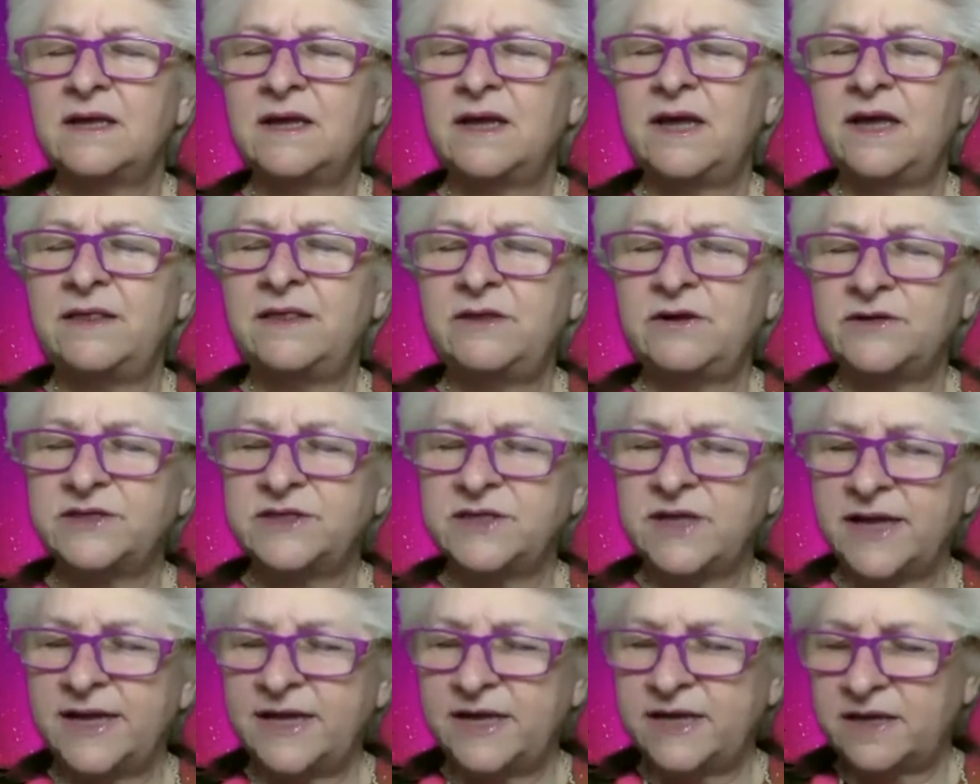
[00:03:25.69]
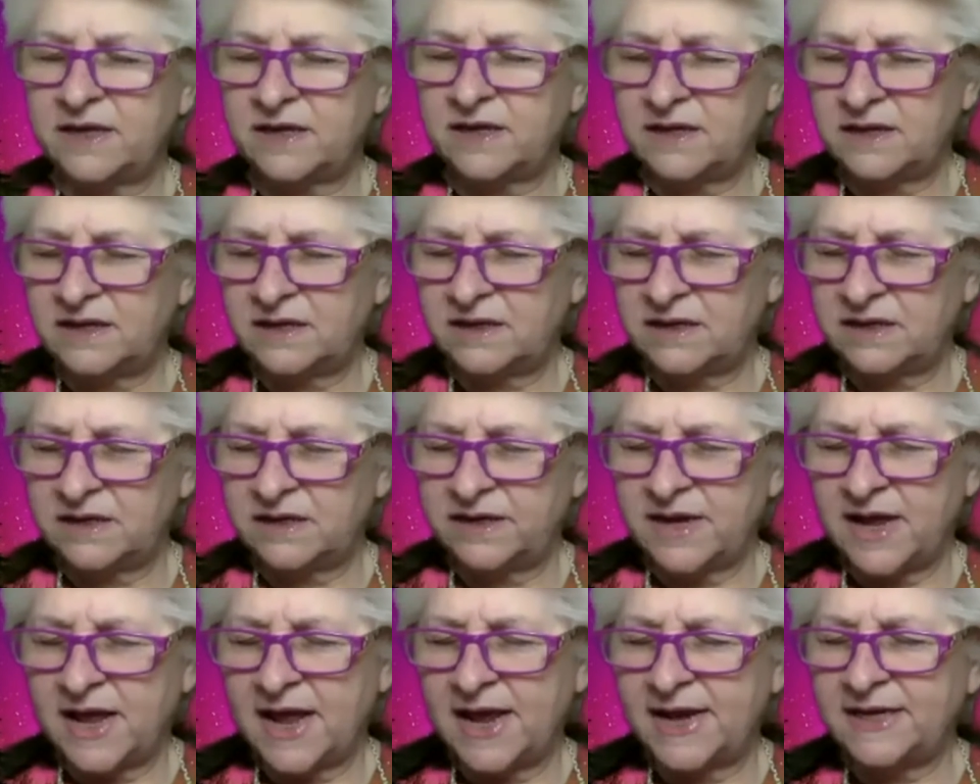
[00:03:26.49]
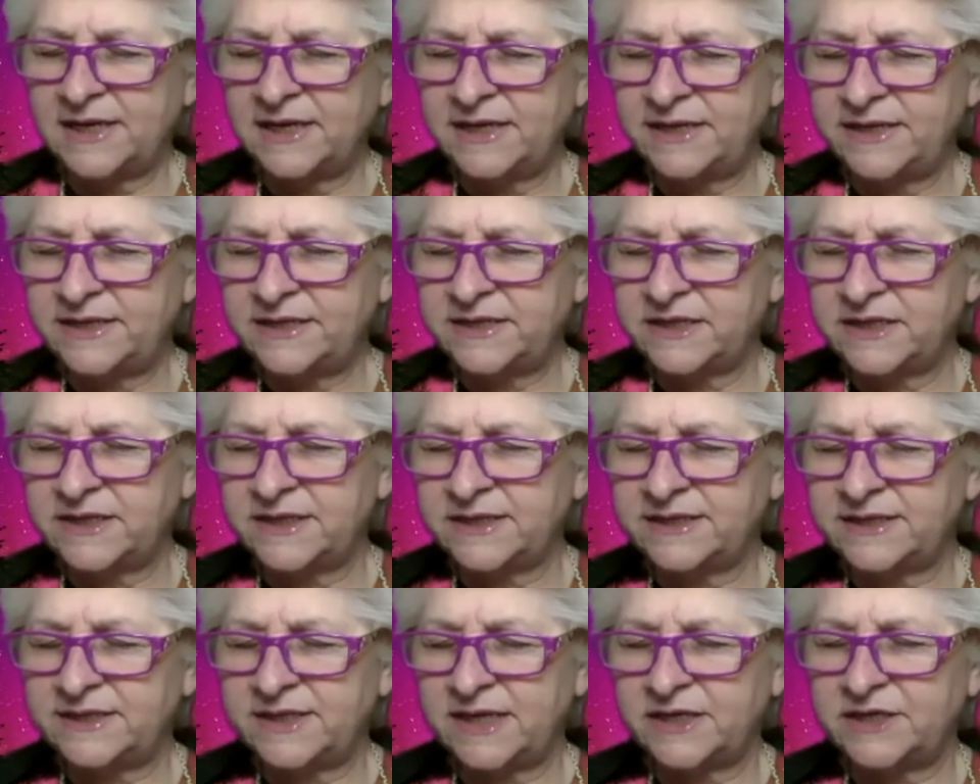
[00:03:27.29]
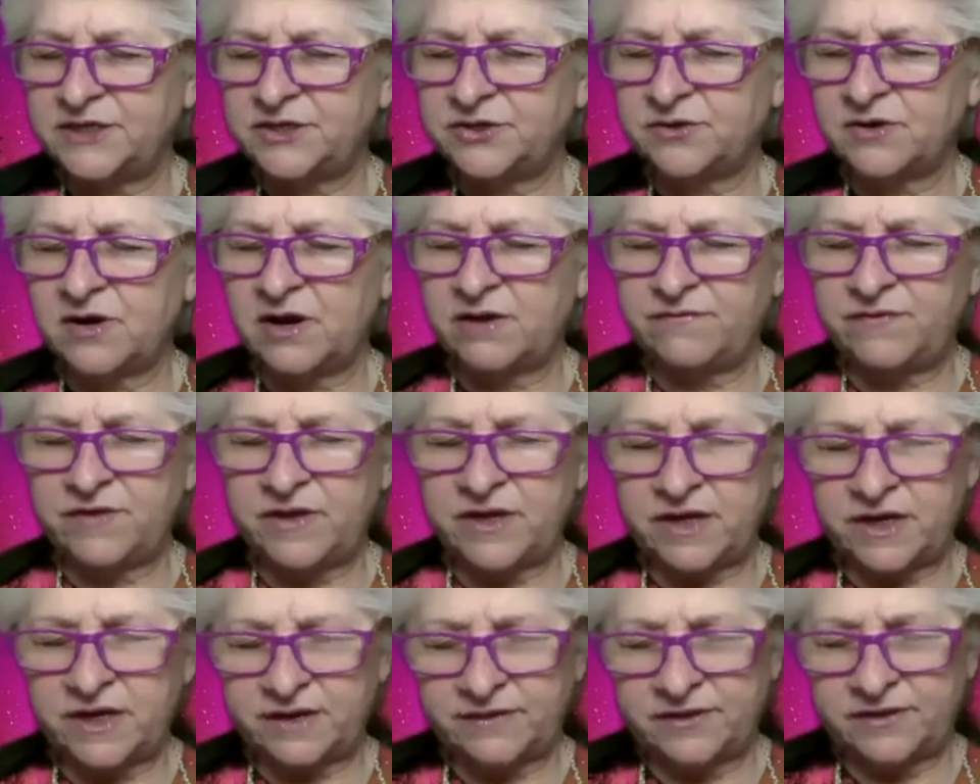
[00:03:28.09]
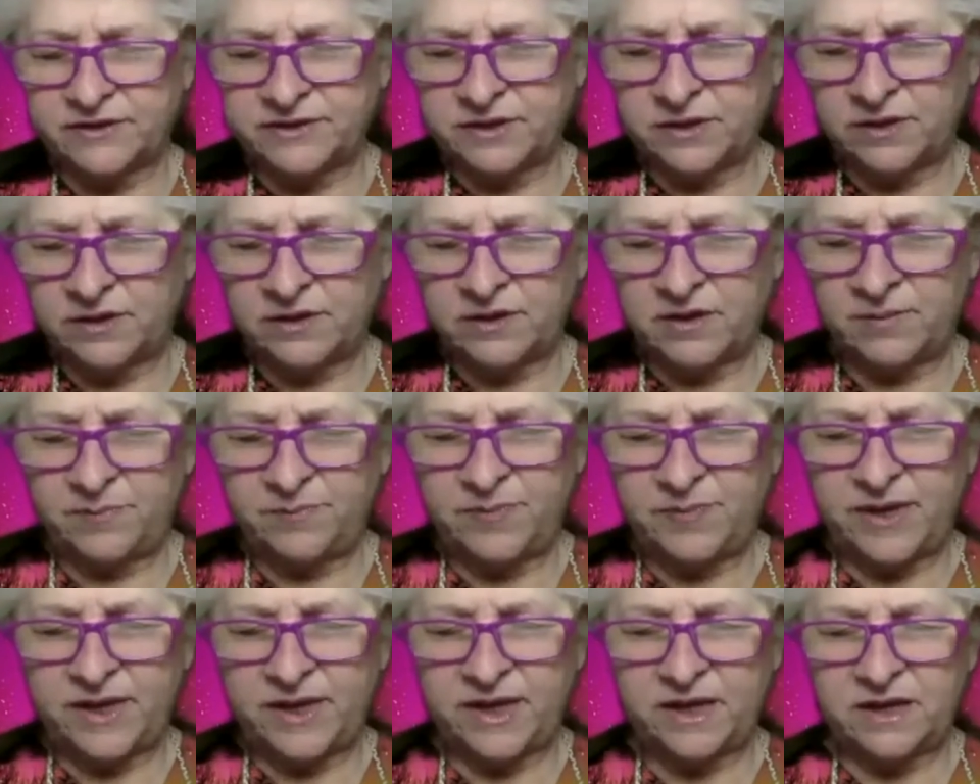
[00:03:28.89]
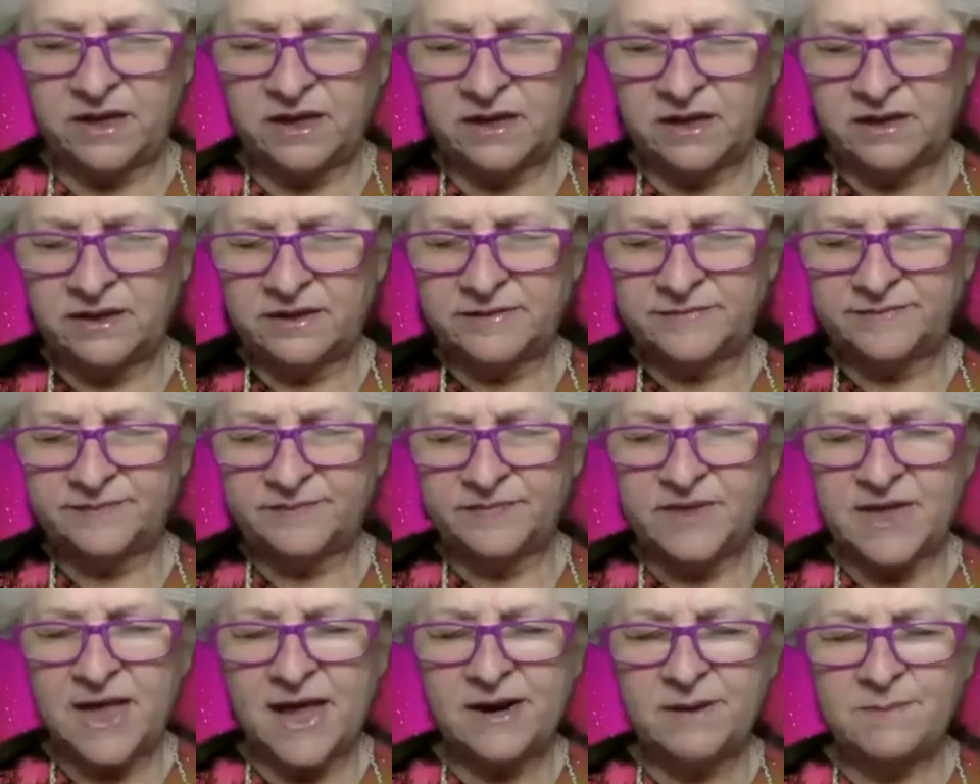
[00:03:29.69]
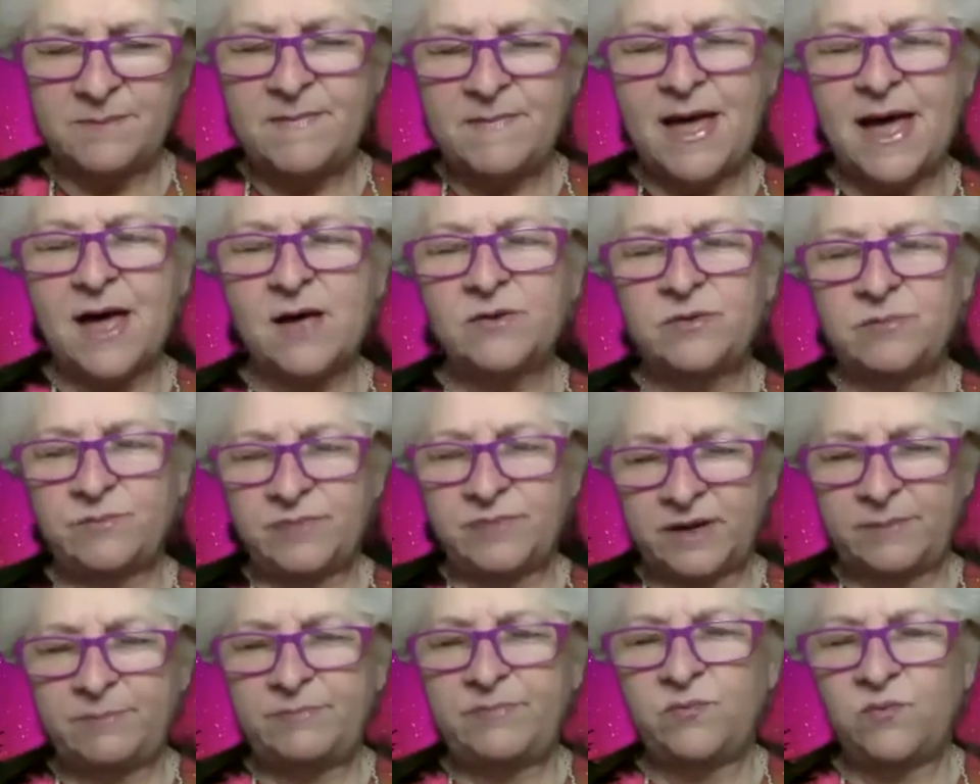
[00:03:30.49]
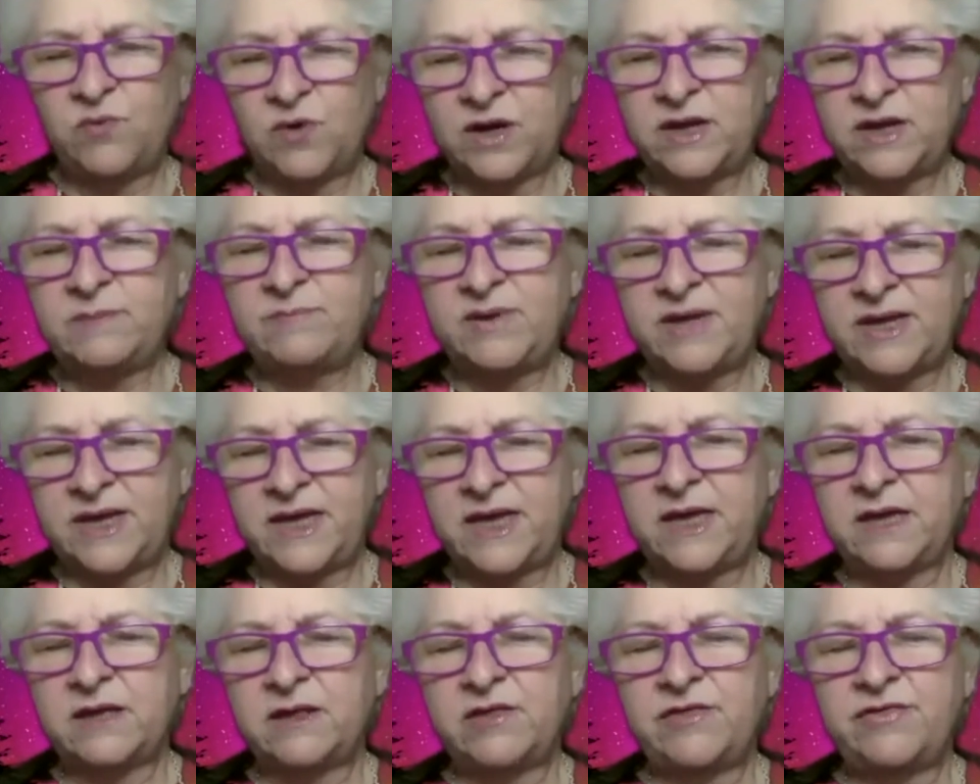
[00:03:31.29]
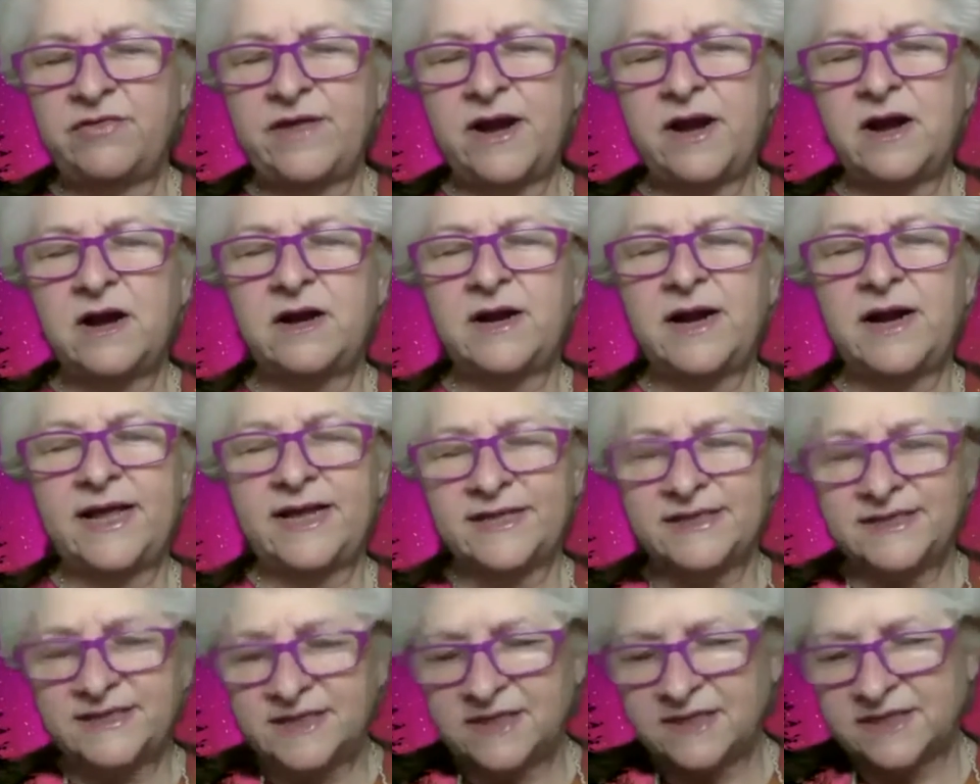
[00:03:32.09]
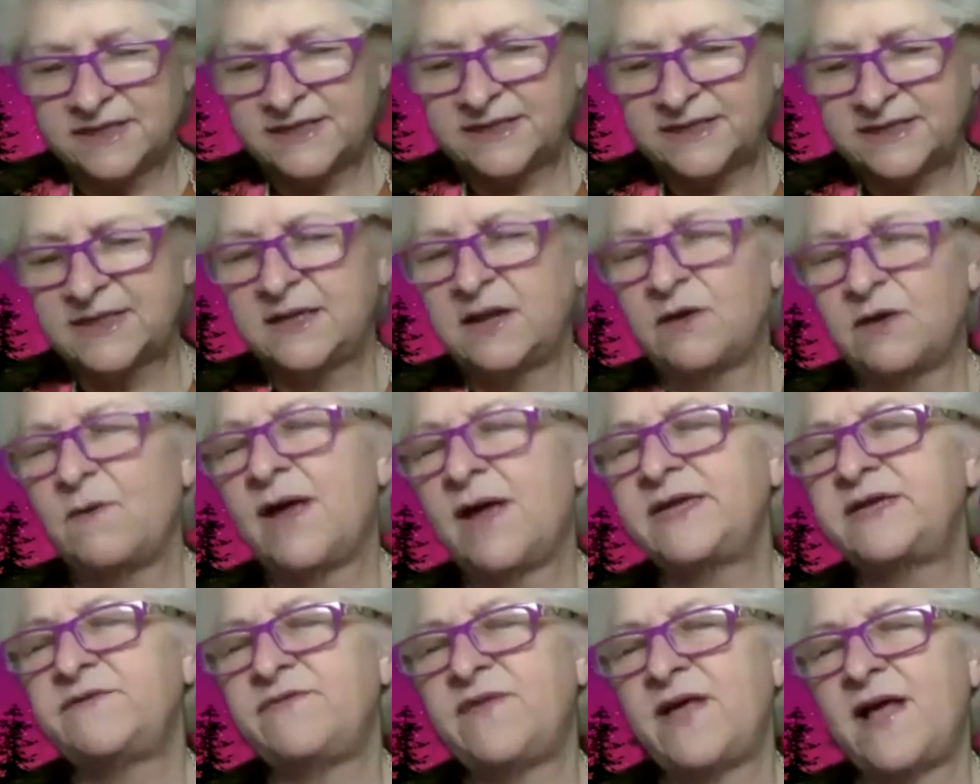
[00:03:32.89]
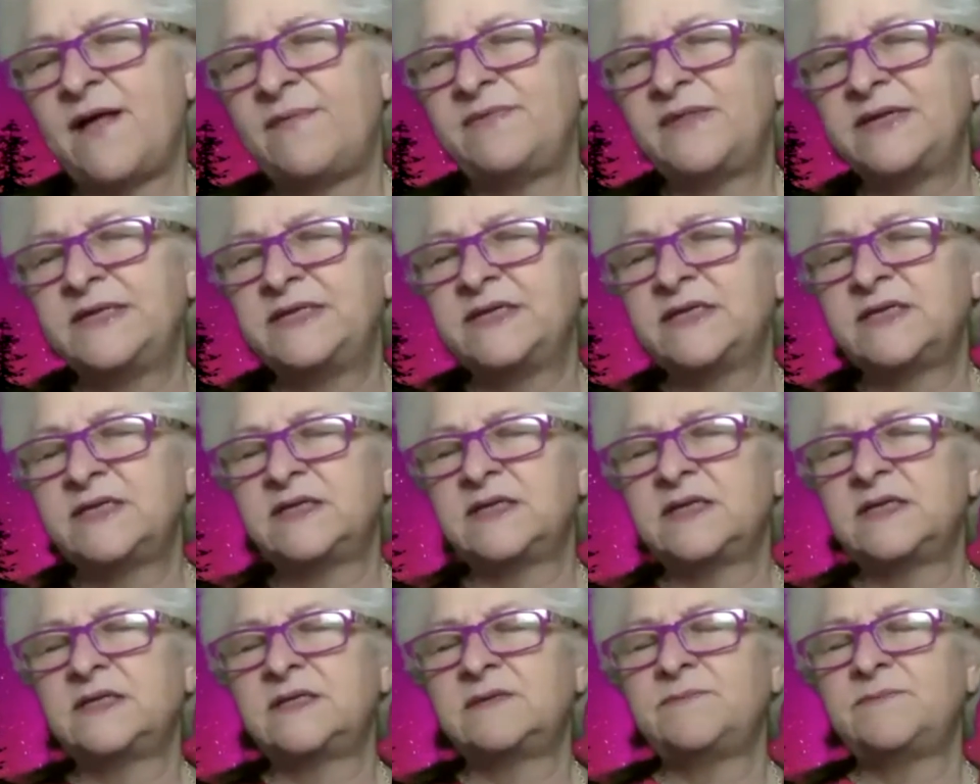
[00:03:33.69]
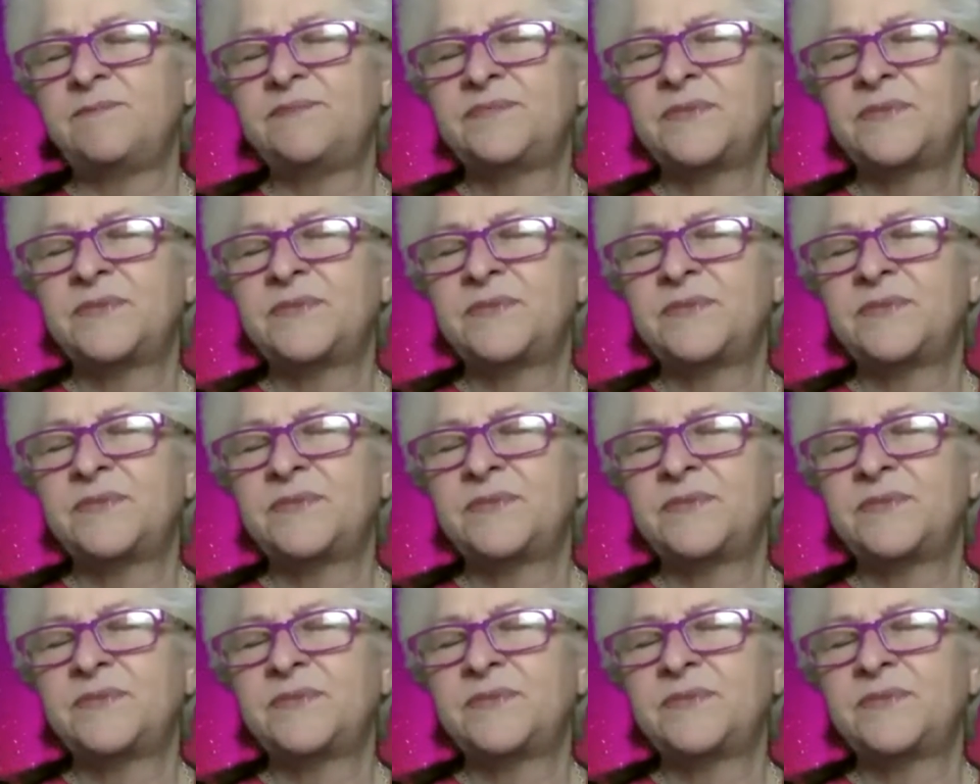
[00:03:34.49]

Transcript: And there's like an island in the center of it, and there's a big, not a mountain, but a really big hill there, and I can see the silhouette of that in the distance.